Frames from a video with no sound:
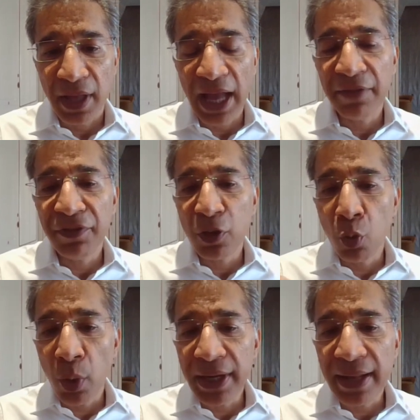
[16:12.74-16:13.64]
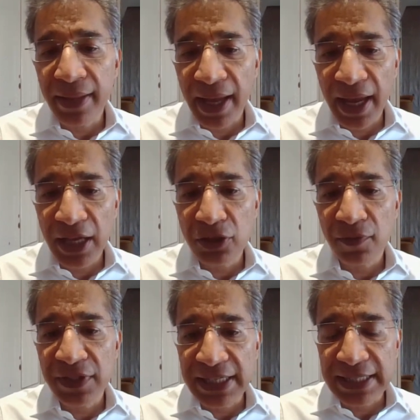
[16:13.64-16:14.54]
and if he quit at the age
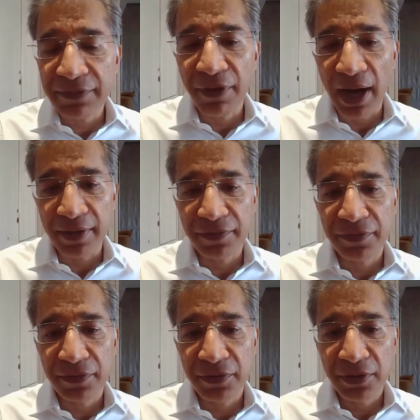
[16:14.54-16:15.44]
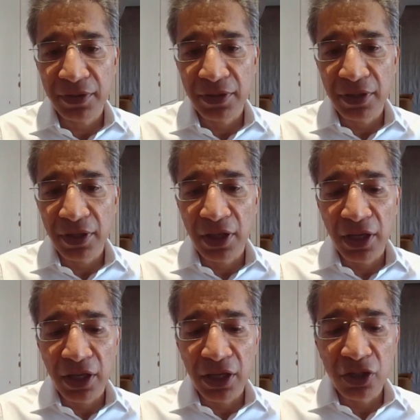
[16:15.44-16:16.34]
of 65,
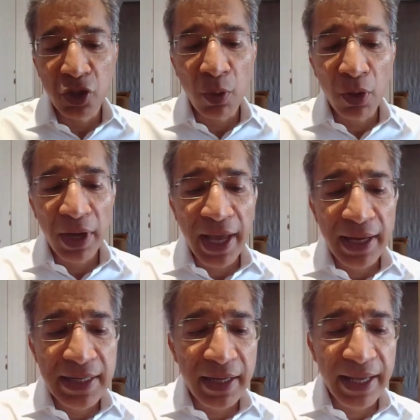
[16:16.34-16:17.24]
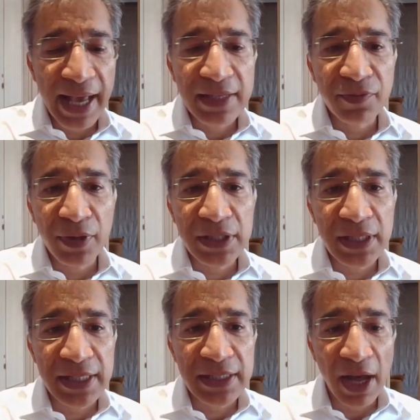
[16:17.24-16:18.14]
do you want to again take a guess
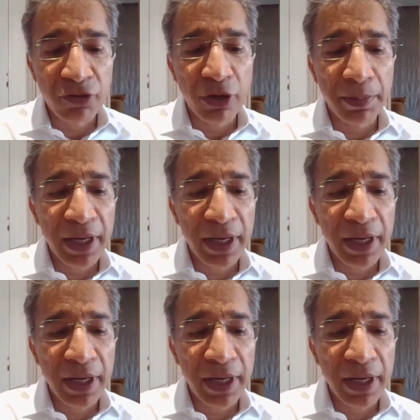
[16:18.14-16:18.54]
versus this $100